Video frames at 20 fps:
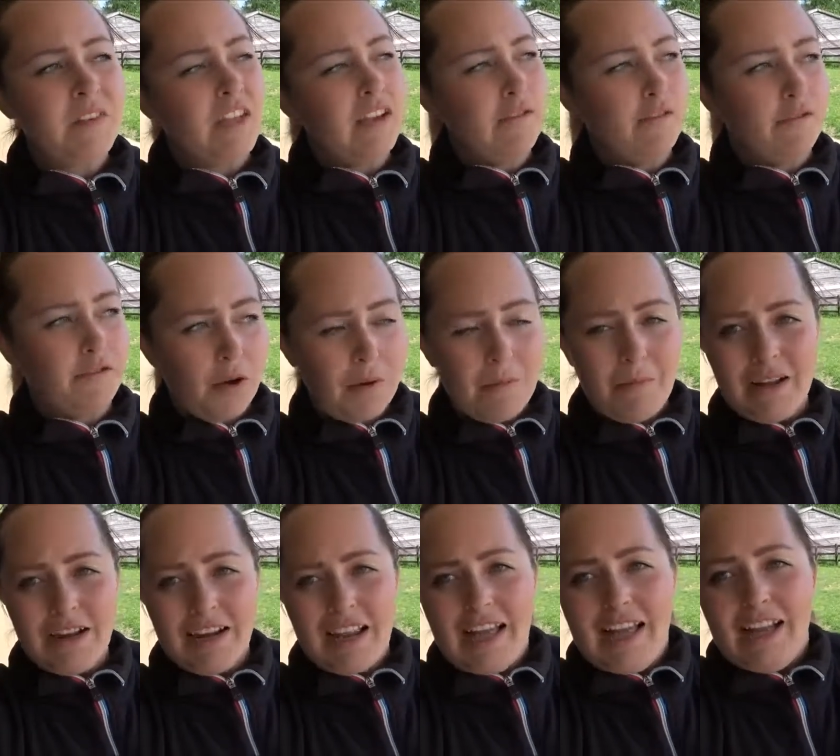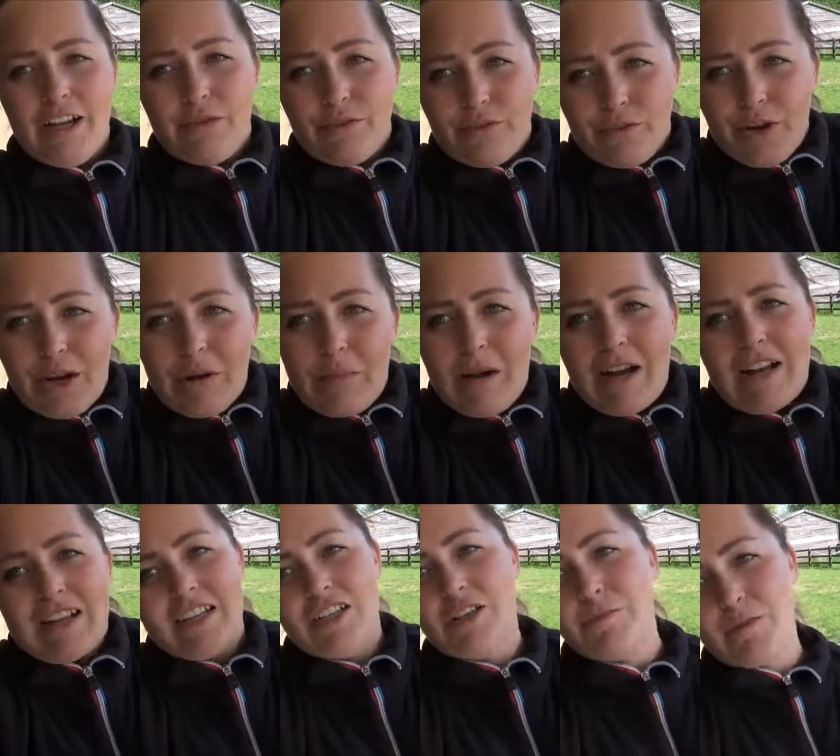from my leg, through her
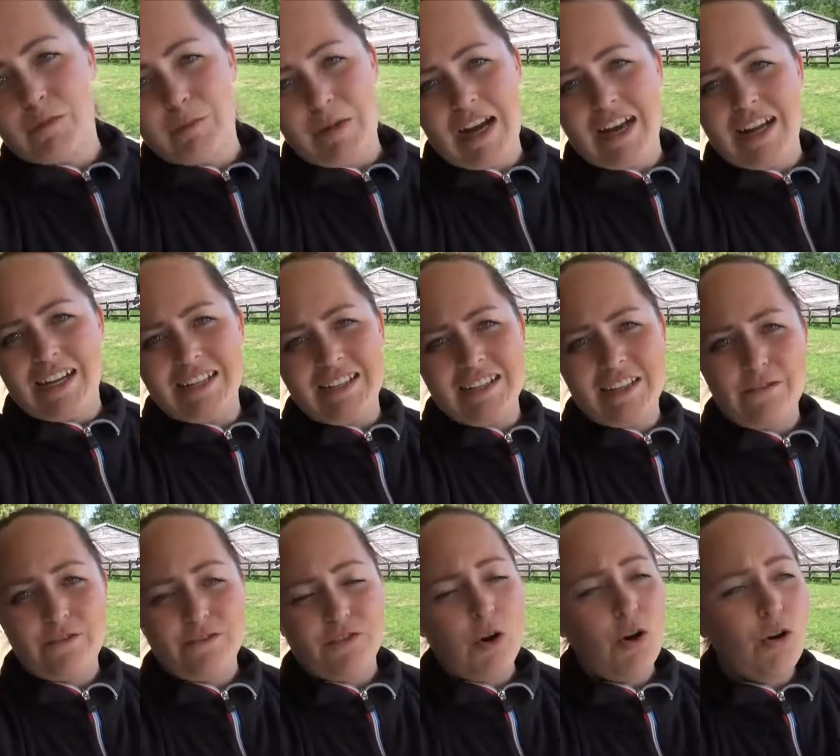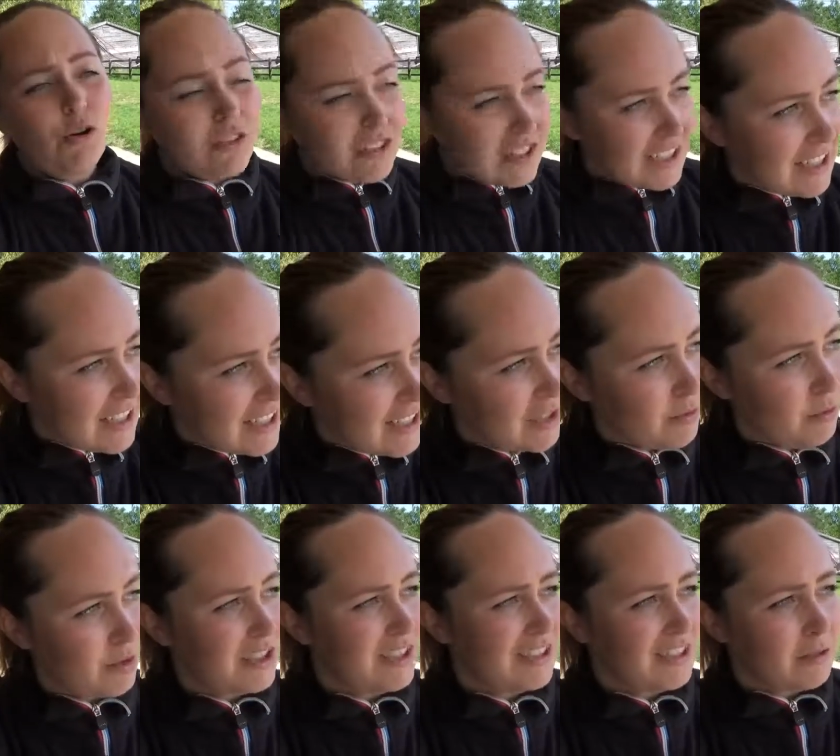back and up to my hand. If all she does is
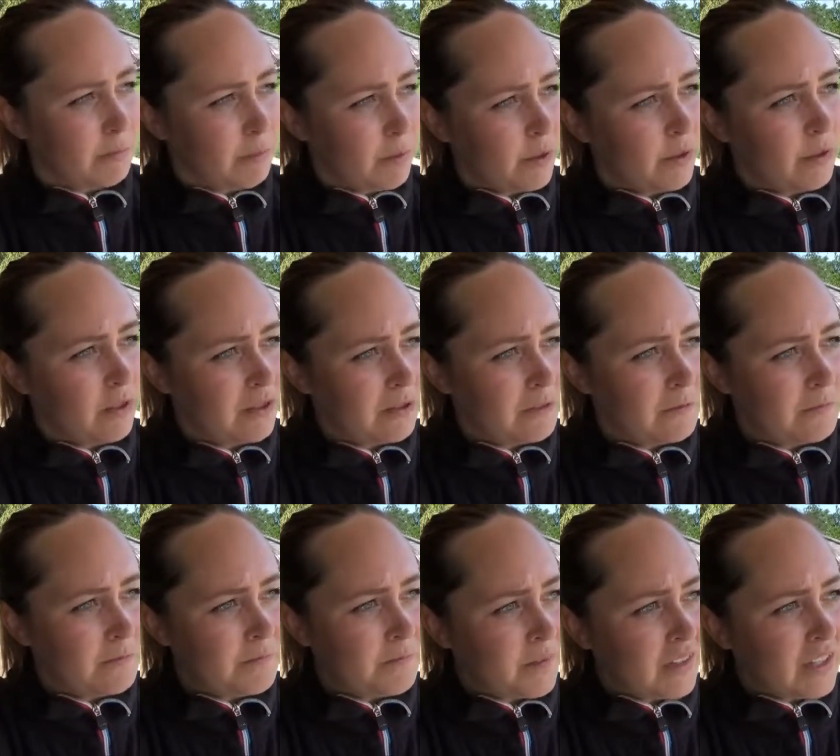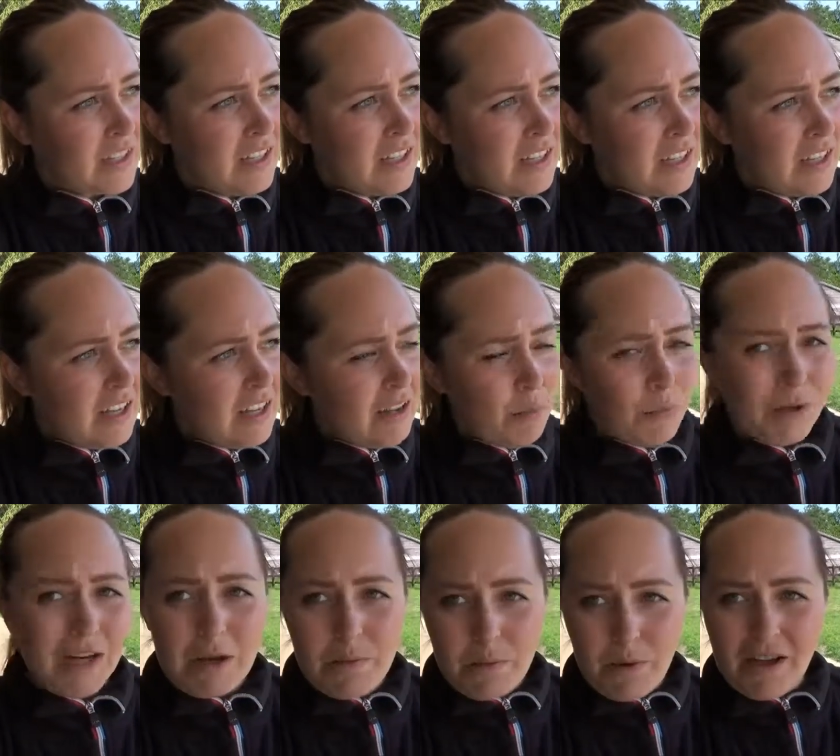wanting to pull, when
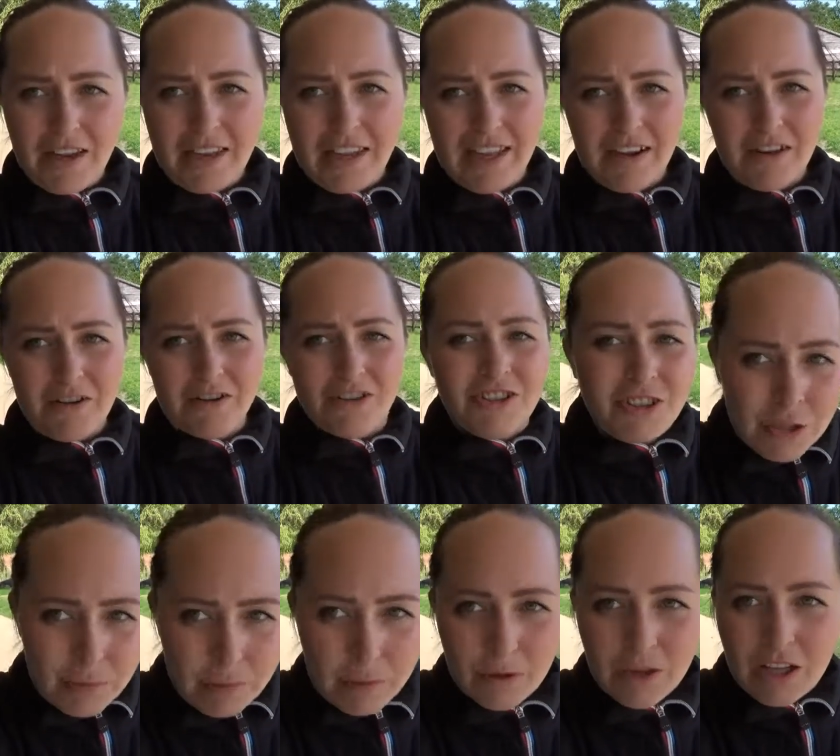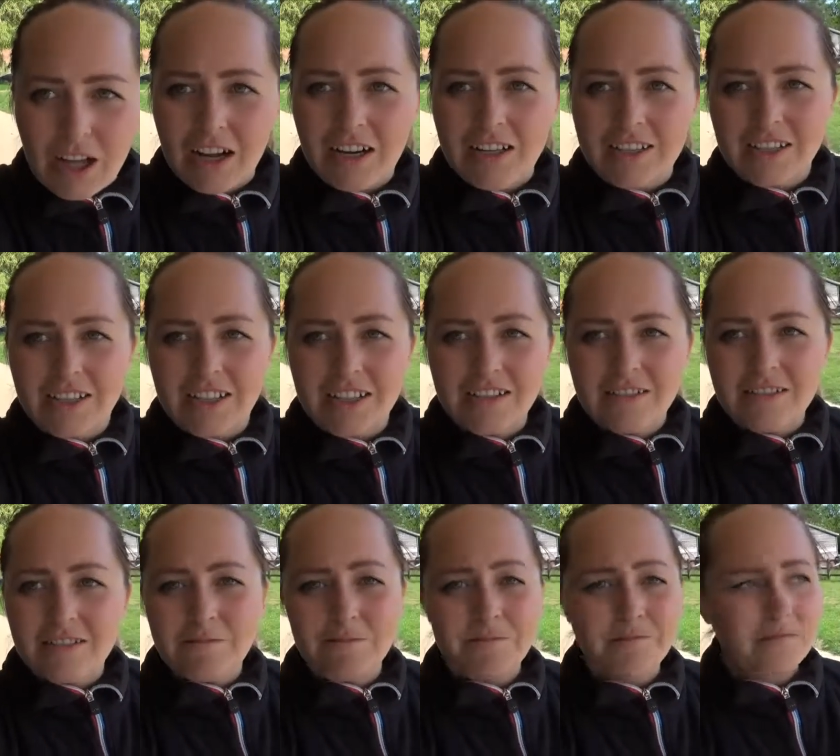I put a leg on, she'll pull harder.
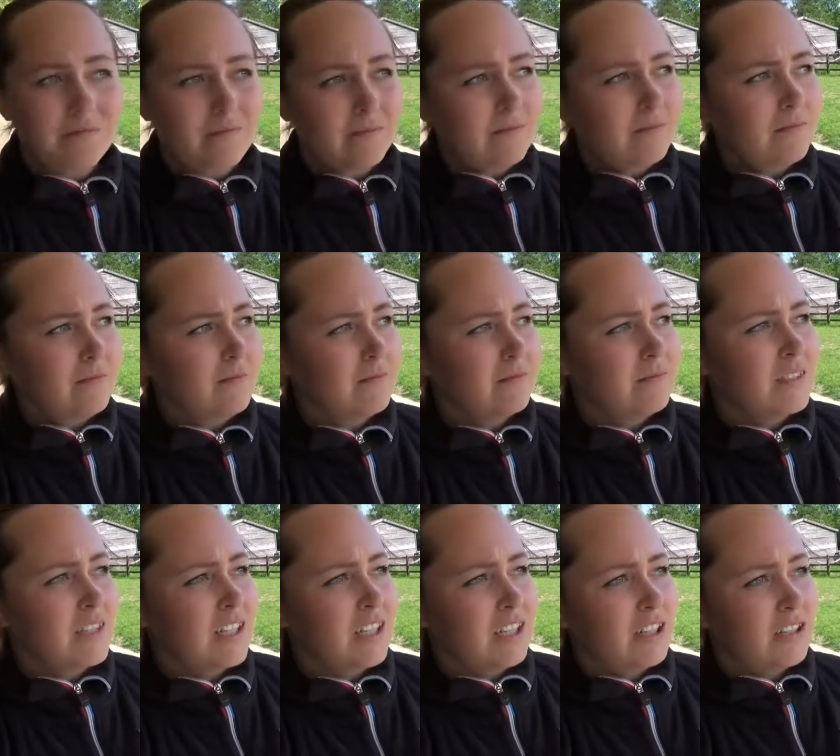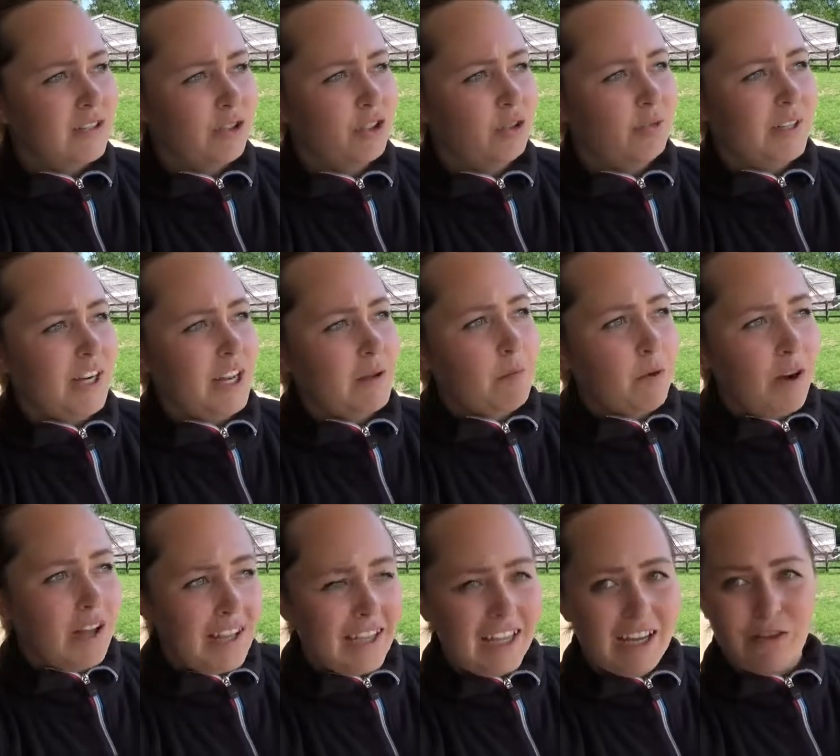So when I put
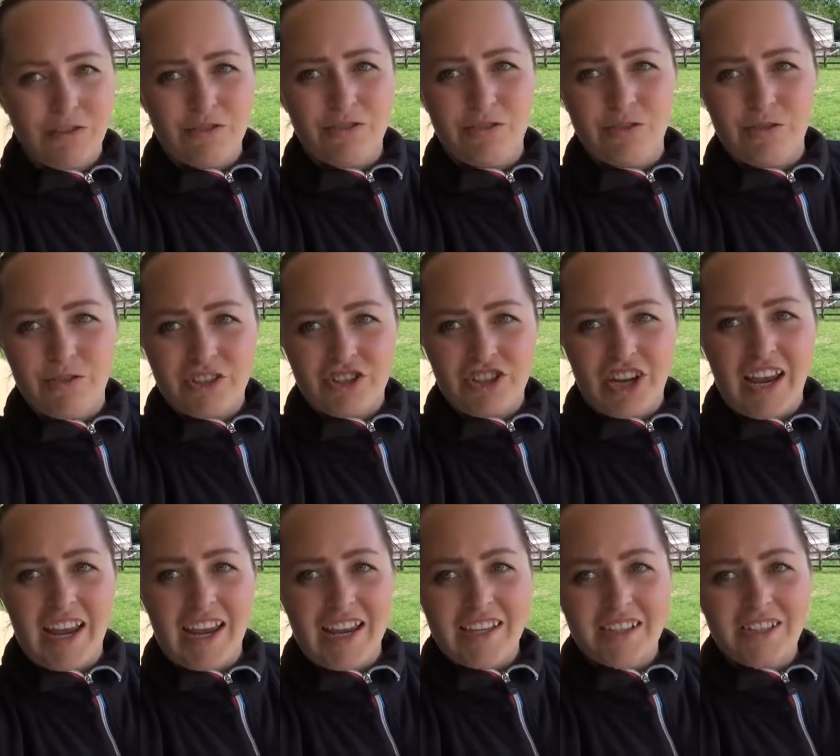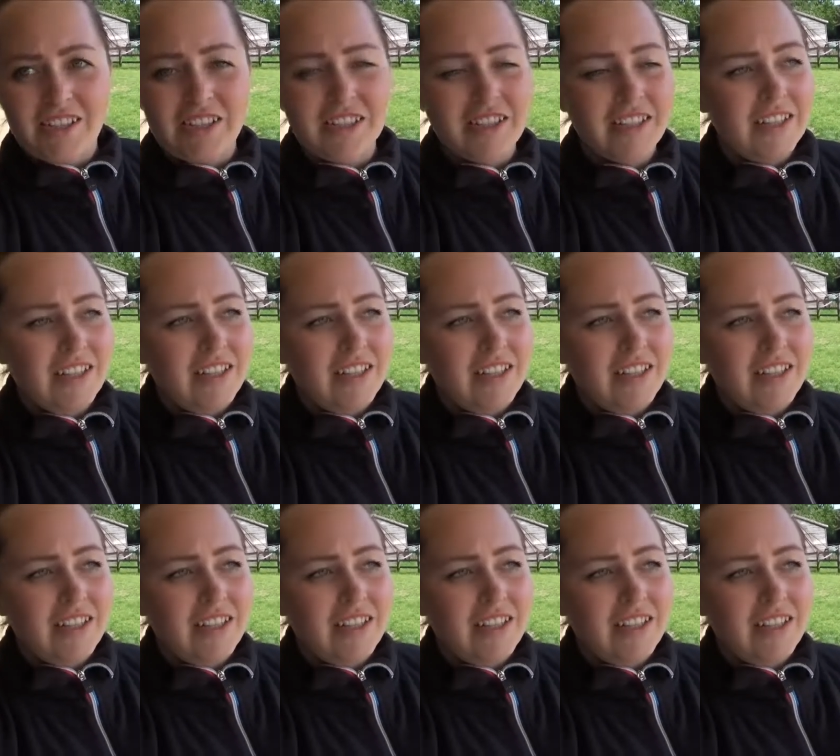a leg on to do the change,